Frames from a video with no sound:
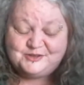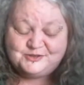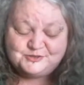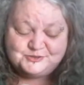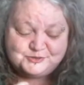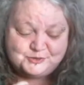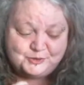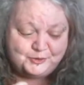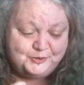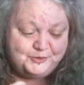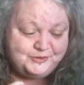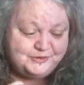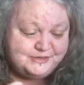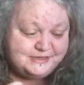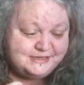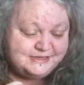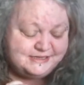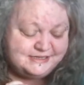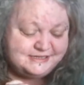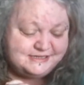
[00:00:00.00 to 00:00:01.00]
So
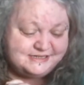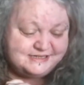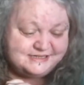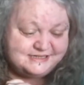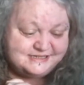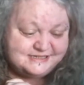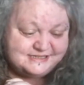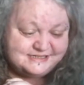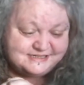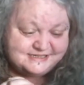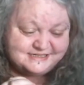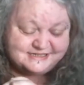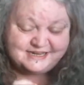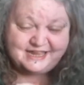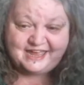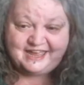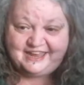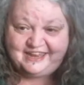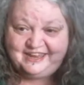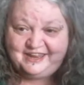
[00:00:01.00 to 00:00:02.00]

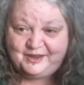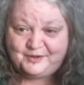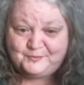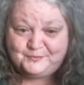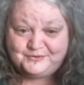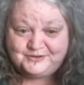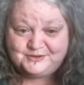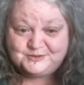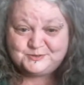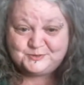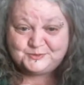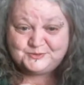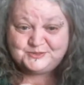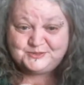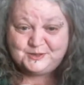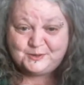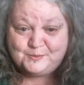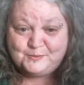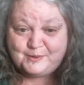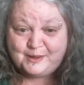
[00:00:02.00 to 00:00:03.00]
today I want to talk
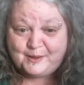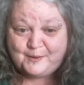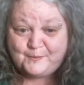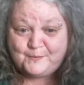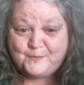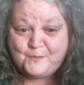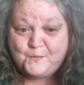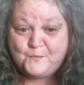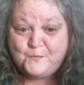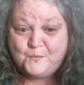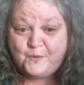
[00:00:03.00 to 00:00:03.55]
to you about